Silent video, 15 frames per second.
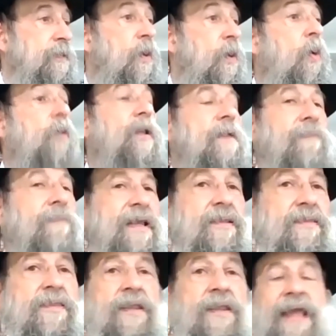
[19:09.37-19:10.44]
Holy
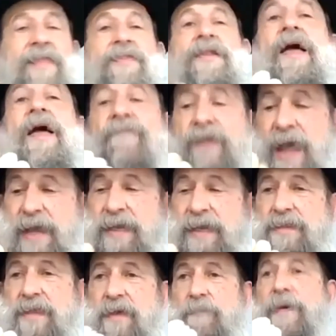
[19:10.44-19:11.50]
means is it doesn't have
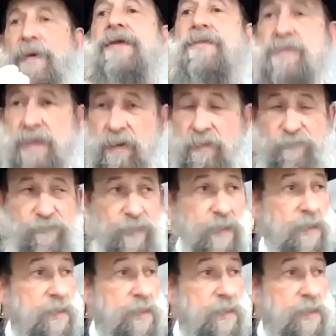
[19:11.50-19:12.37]
anything by itself.